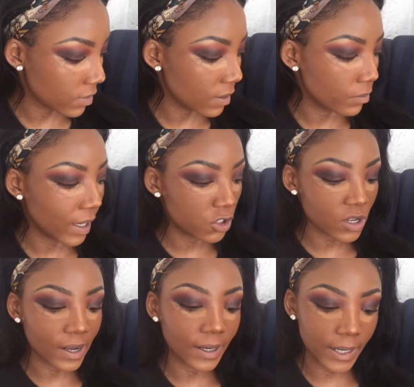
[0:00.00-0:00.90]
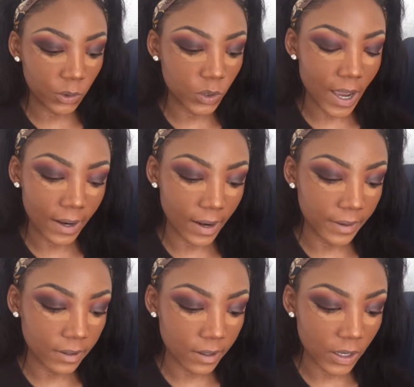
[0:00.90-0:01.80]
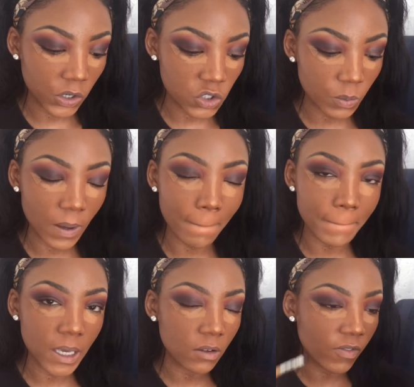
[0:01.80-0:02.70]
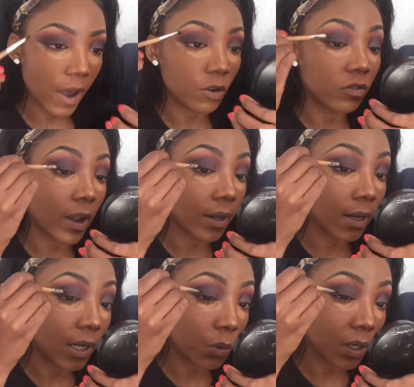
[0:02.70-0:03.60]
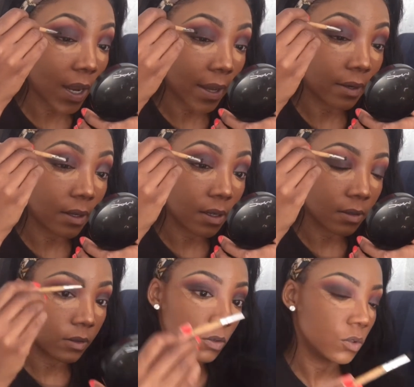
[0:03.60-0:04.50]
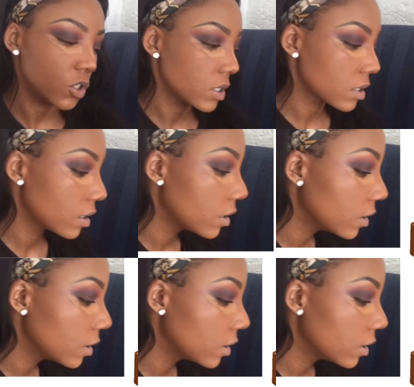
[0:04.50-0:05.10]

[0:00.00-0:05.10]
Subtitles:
compared to like liquid eyeliner. I used to be a big fan of like liquid liner. Oh jeez.